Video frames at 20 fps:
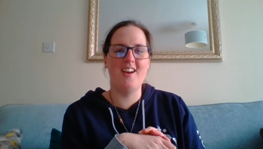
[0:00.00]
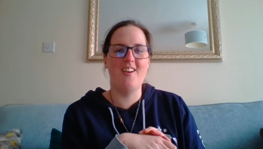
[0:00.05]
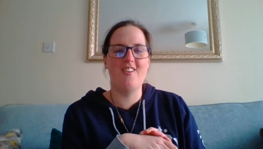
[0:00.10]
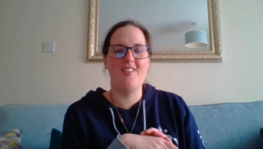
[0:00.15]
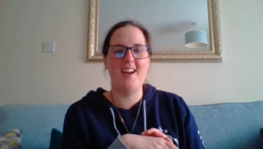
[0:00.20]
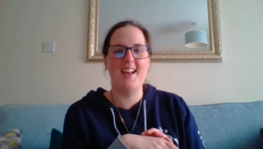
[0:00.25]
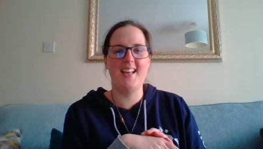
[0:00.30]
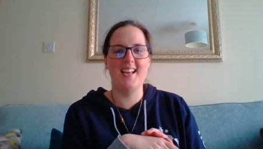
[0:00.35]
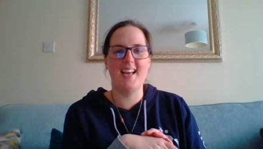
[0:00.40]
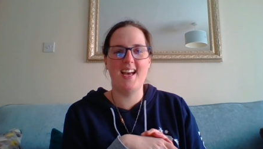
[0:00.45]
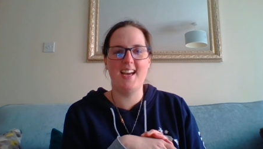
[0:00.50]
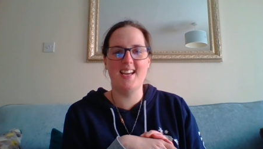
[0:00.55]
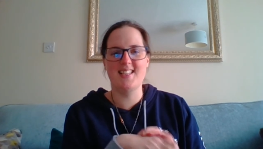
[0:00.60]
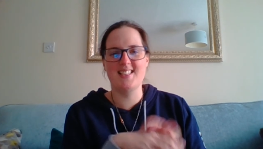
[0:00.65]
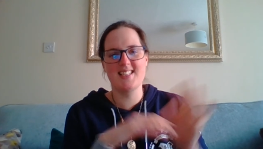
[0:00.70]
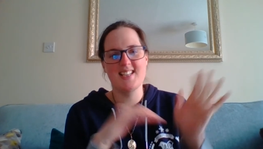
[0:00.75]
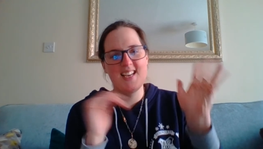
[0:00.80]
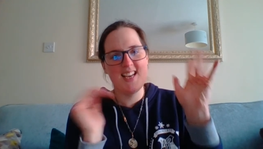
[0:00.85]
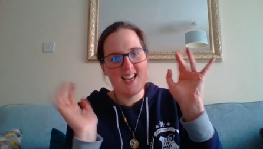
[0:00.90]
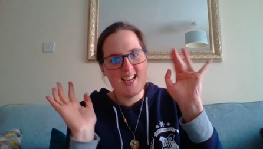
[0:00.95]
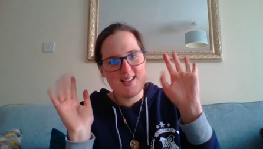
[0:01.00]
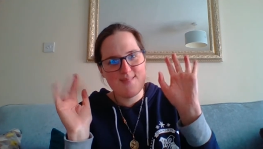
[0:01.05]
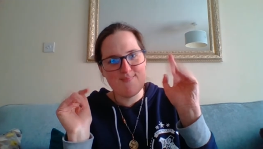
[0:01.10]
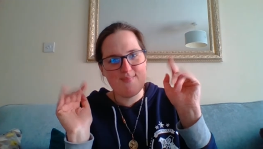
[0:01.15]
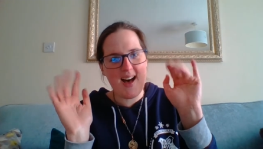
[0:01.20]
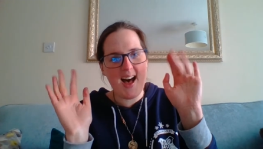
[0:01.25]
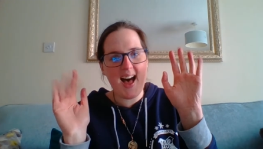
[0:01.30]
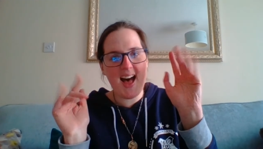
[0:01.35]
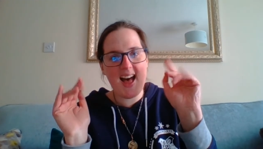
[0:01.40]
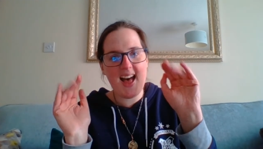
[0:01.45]
All right, guys.
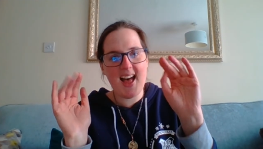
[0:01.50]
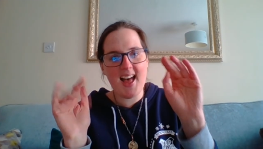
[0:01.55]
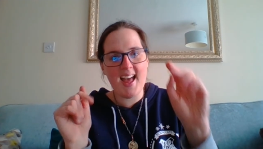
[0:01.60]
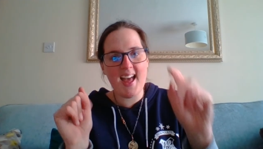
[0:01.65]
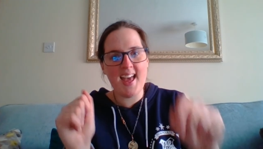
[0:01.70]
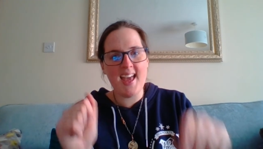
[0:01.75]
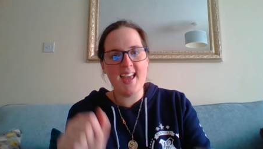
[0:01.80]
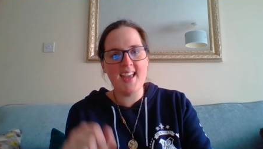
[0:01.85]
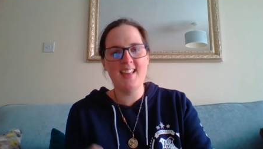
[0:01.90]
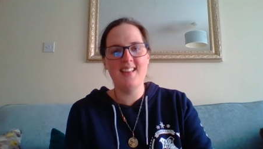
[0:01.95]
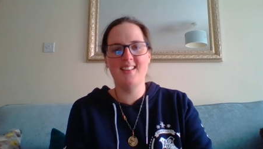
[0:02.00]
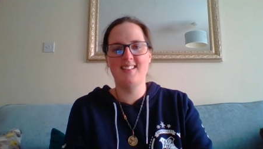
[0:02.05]
Bye.